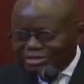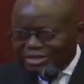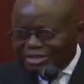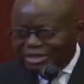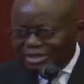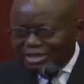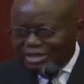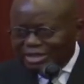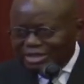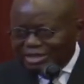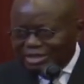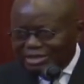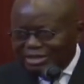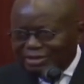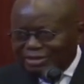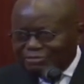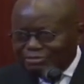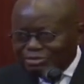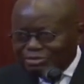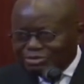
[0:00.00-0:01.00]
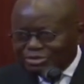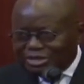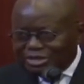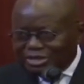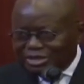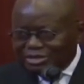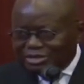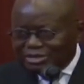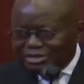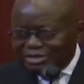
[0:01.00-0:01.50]
in, uh, in
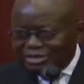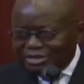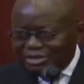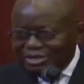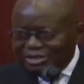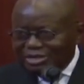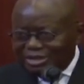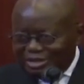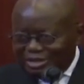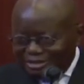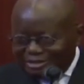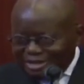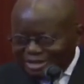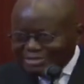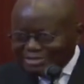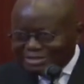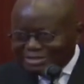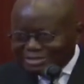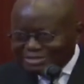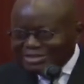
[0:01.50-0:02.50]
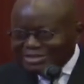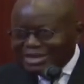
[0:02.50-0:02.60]
Abuja. And that's